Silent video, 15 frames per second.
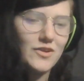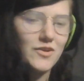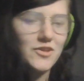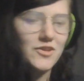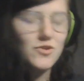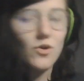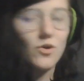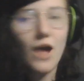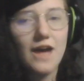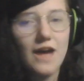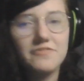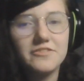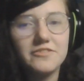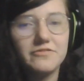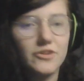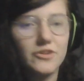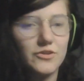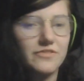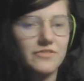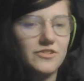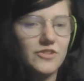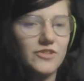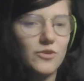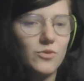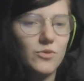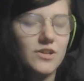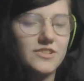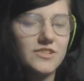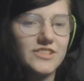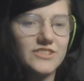You don't have to vote if you don't
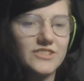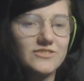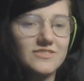want to.